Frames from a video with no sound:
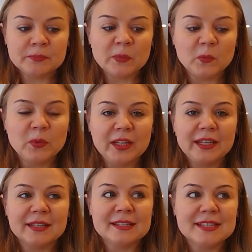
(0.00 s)
we
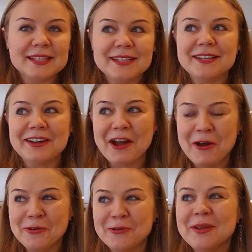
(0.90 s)
can see
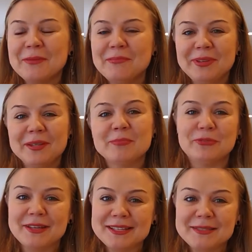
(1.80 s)
how big
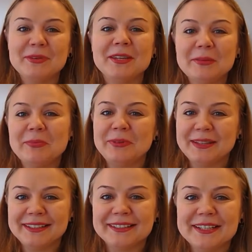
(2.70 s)
brands
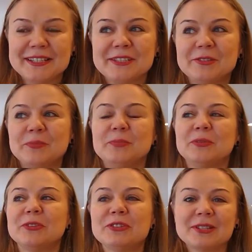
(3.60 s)
manipulate us to
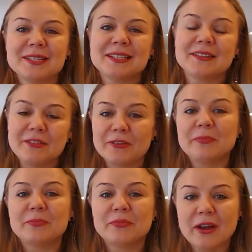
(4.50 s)
purchase their
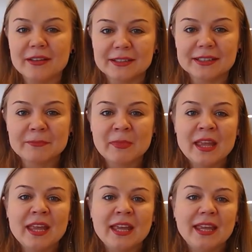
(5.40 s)
product.
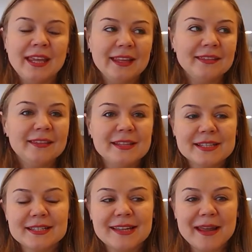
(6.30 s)
And
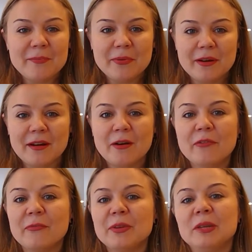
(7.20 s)
this type
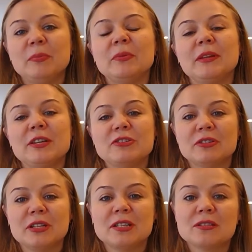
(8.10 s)
of
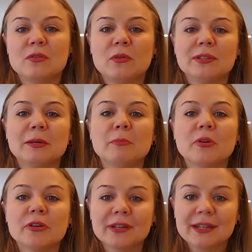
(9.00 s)
manipulation is called
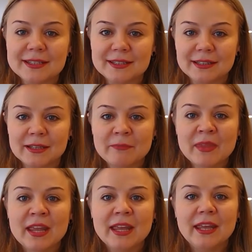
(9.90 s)
marketing.
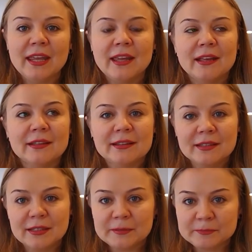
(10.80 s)
And
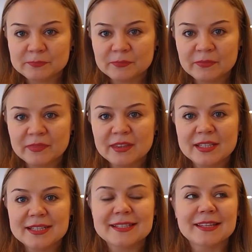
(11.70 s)

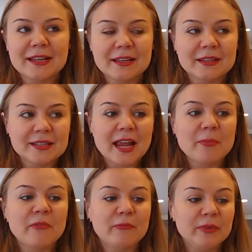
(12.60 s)
this
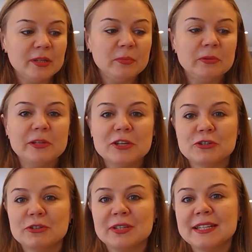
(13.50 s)
type of
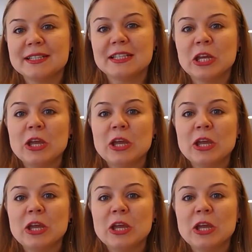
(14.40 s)
manipulation is